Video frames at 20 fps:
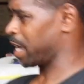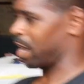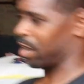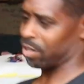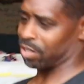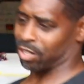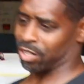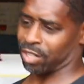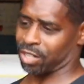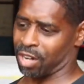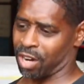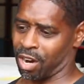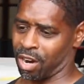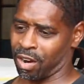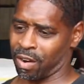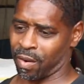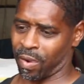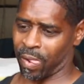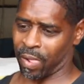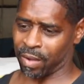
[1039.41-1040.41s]
guy on the other
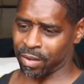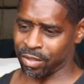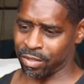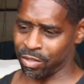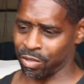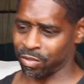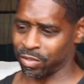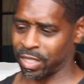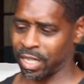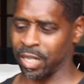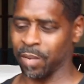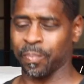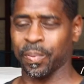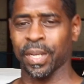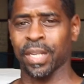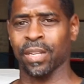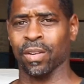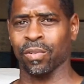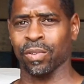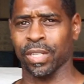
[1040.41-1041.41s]
car, you know what I'm saying,
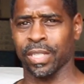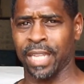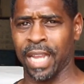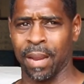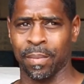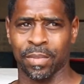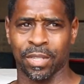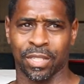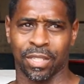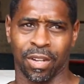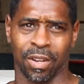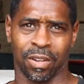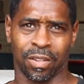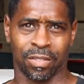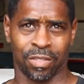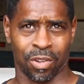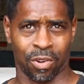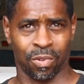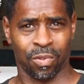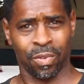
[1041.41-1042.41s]
depending on the damages,
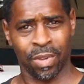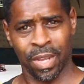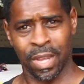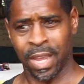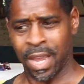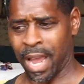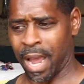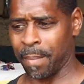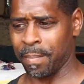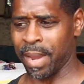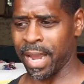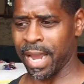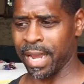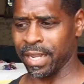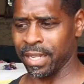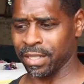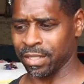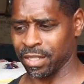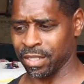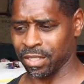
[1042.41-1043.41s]
how
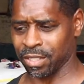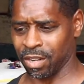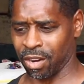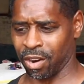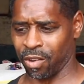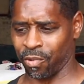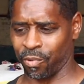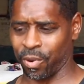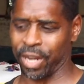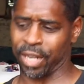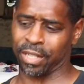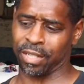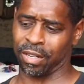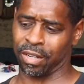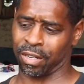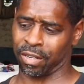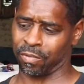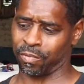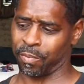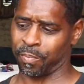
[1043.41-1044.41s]
bad it's wrecked
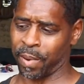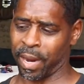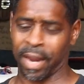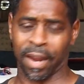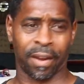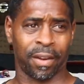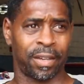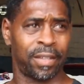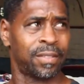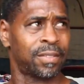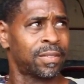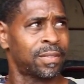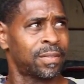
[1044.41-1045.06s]
or repaired.